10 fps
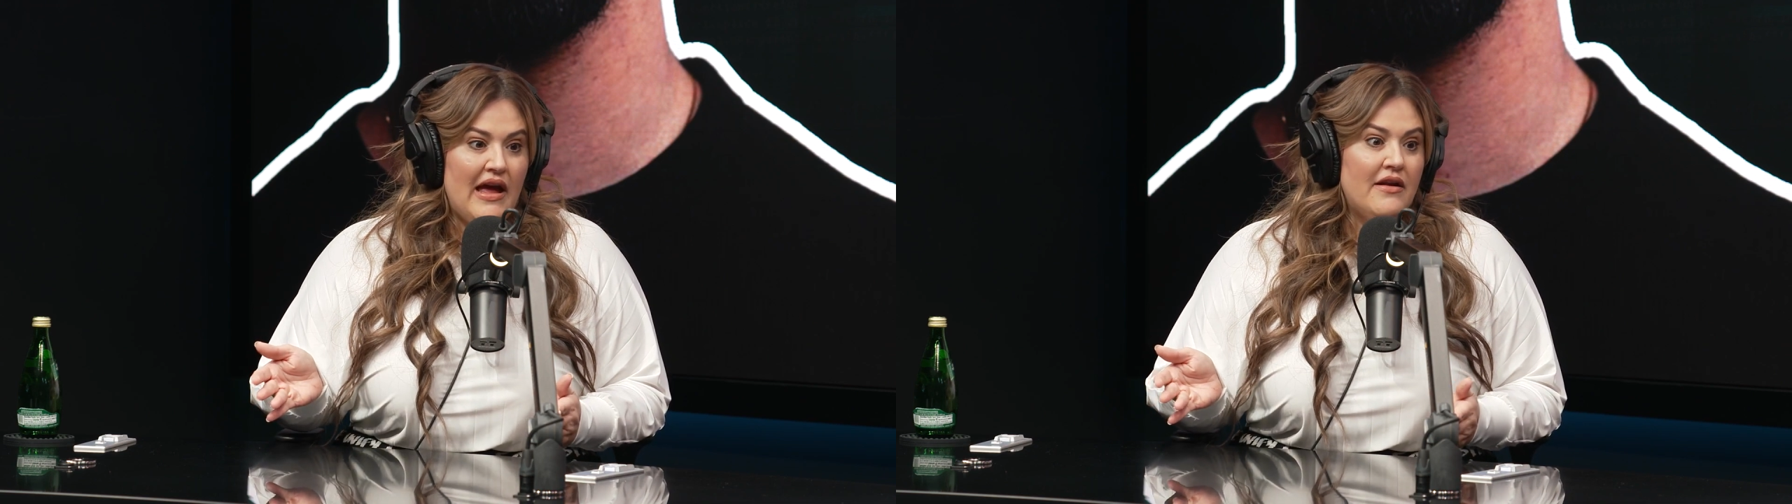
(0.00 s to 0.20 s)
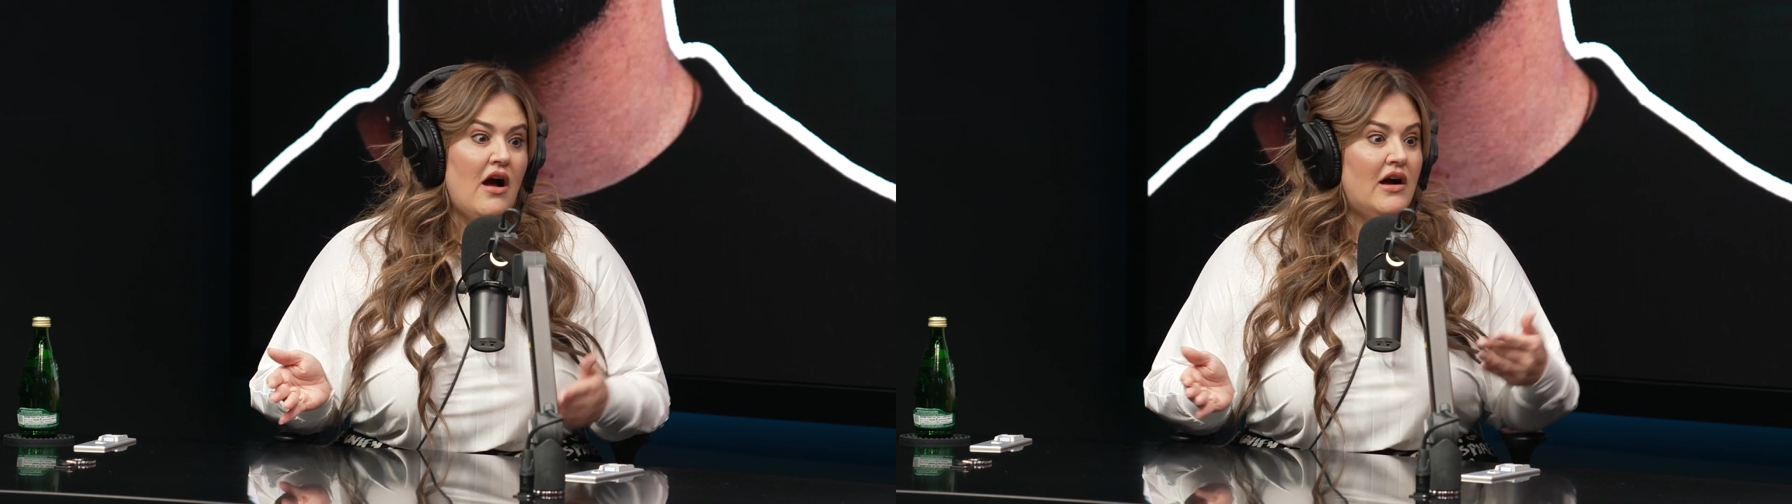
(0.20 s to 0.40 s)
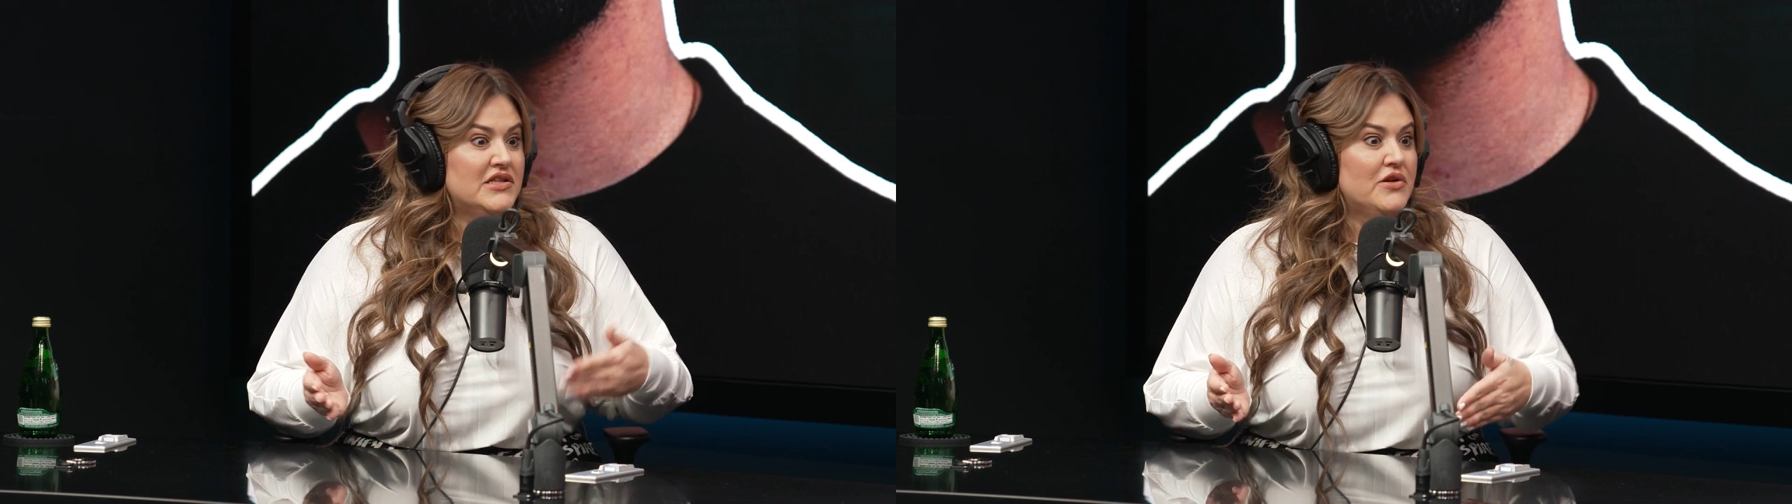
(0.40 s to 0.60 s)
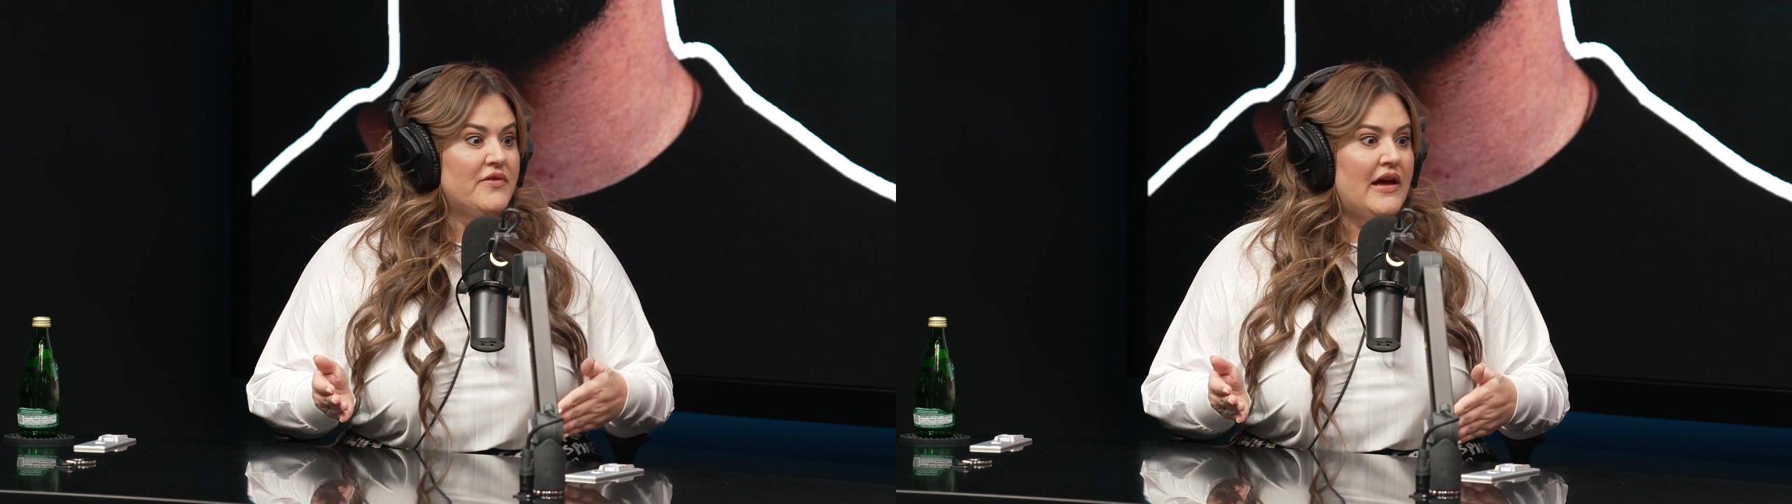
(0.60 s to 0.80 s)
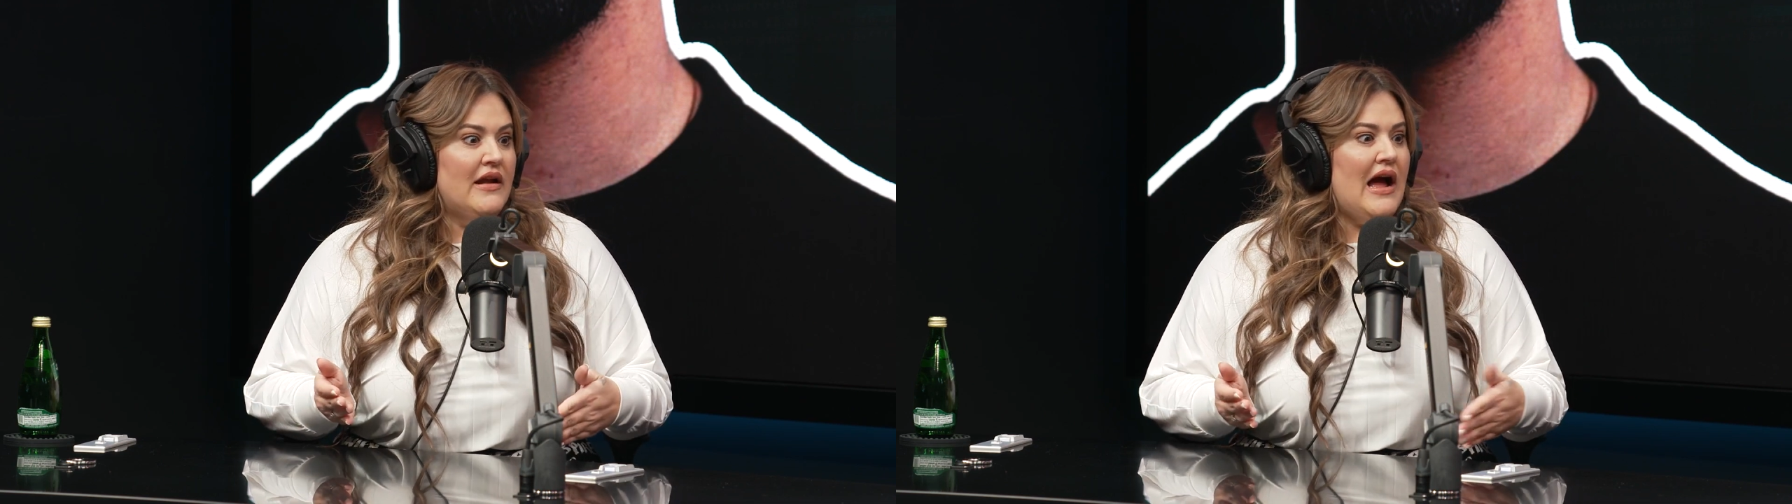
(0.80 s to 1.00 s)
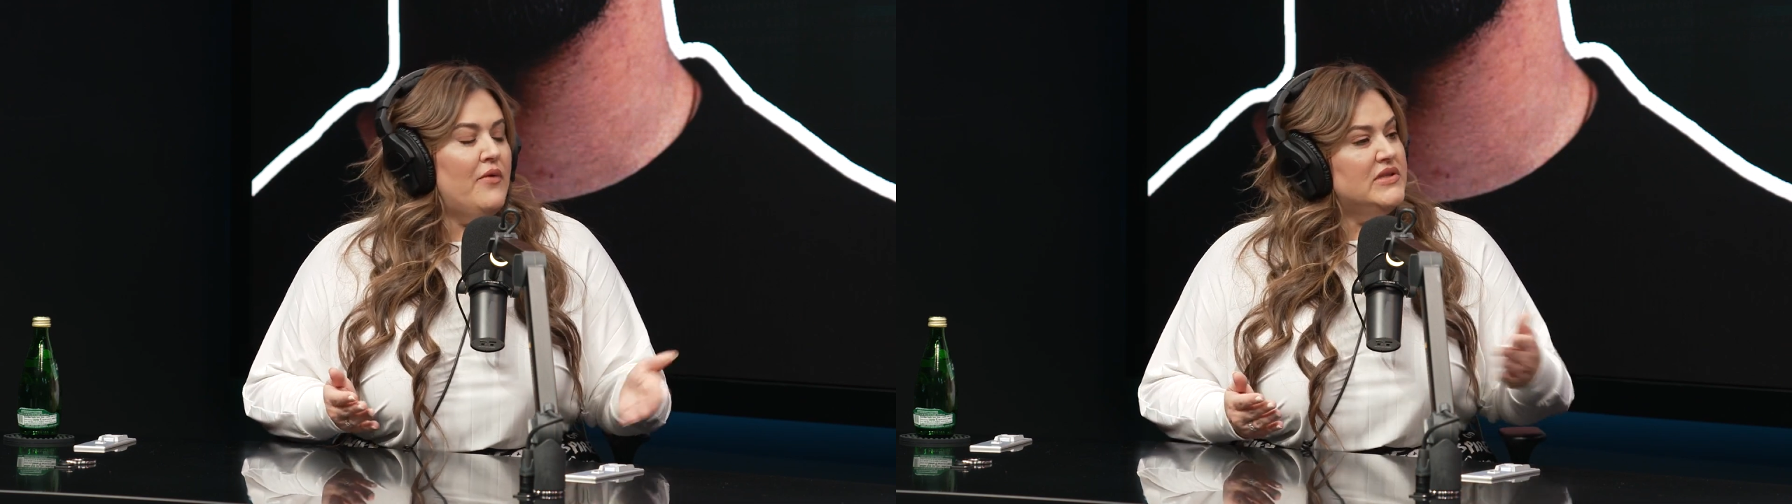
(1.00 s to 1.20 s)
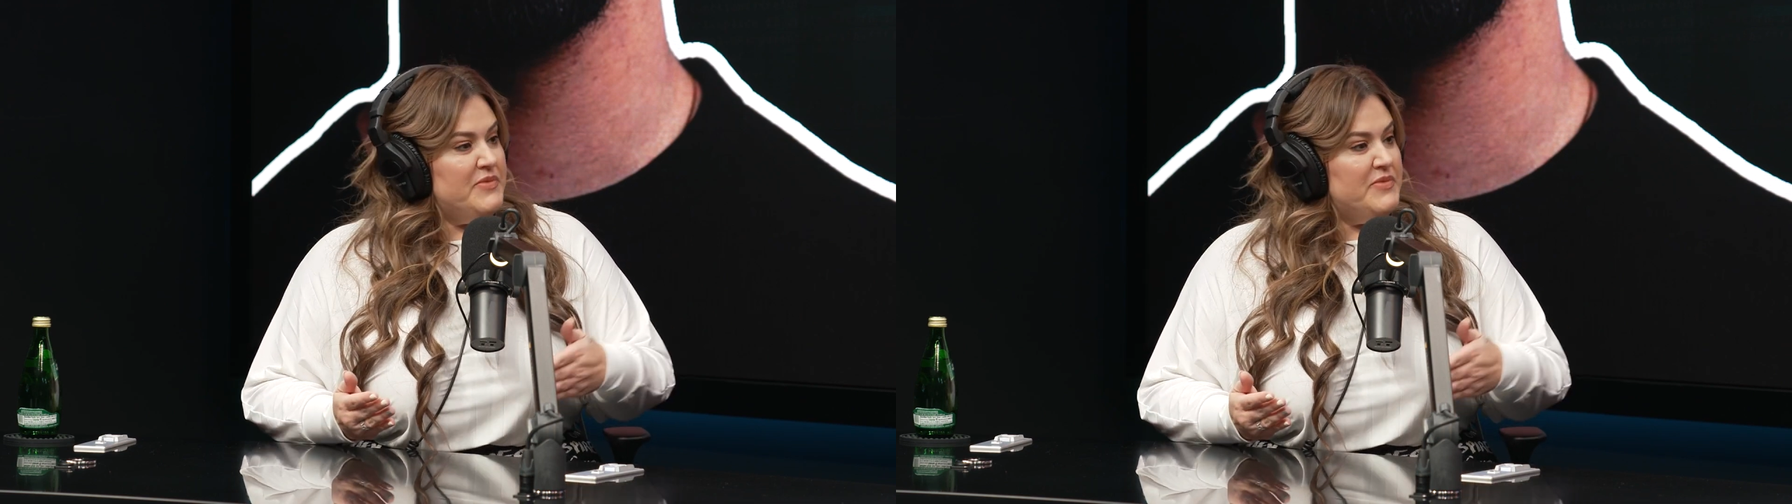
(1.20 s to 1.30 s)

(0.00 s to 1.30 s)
and also that I was